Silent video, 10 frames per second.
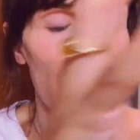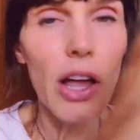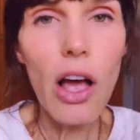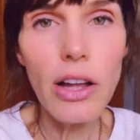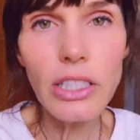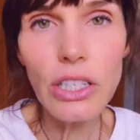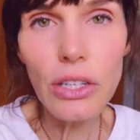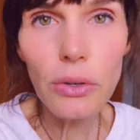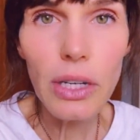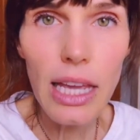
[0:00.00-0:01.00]
the
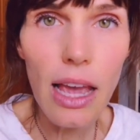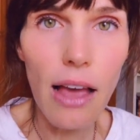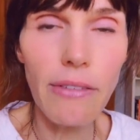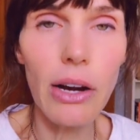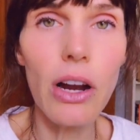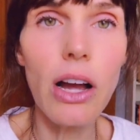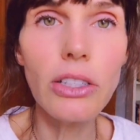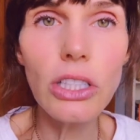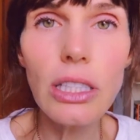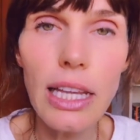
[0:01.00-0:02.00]
continuity of our
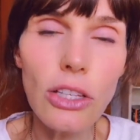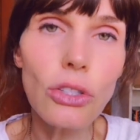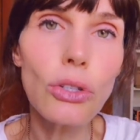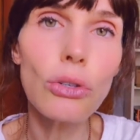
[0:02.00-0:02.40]
consciousness